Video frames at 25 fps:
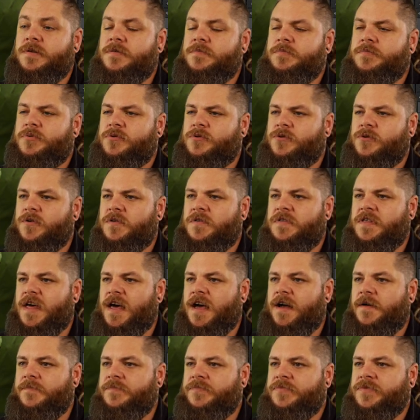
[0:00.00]
import
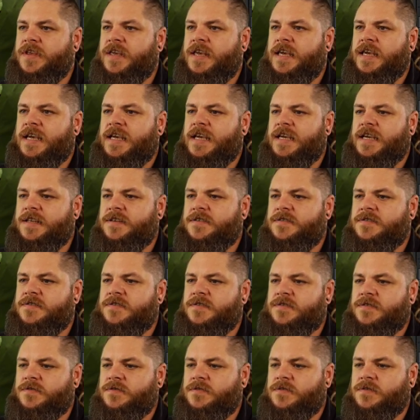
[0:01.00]
that
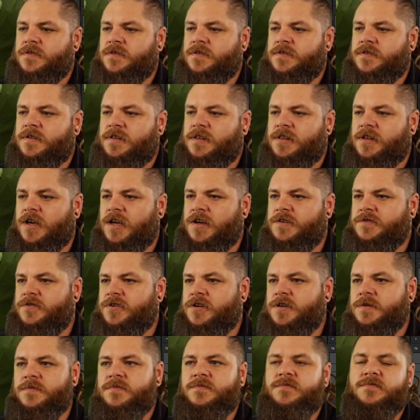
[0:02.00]
into
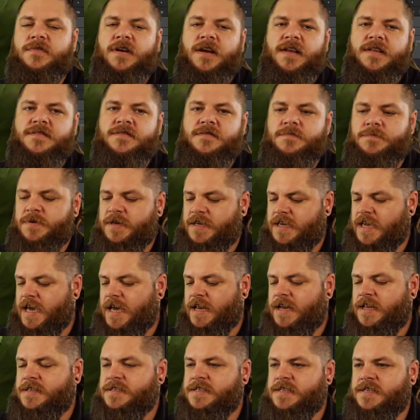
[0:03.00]
Lightroom, ready to be
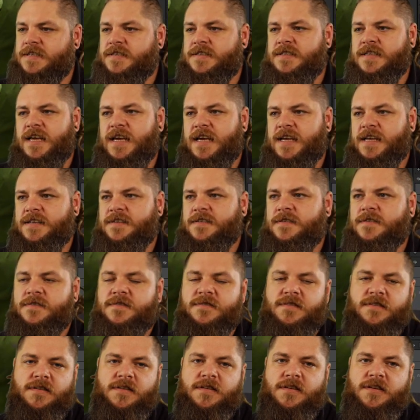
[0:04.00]
edited
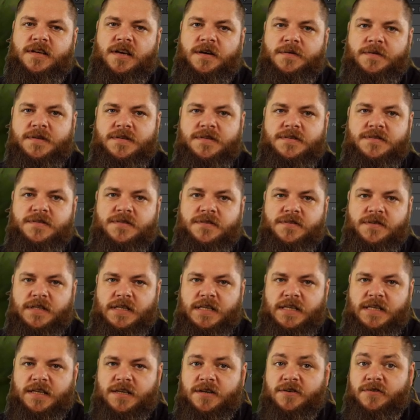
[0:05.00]
and go into
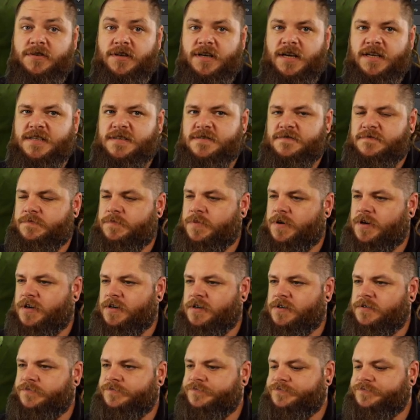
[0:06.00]
the creative part.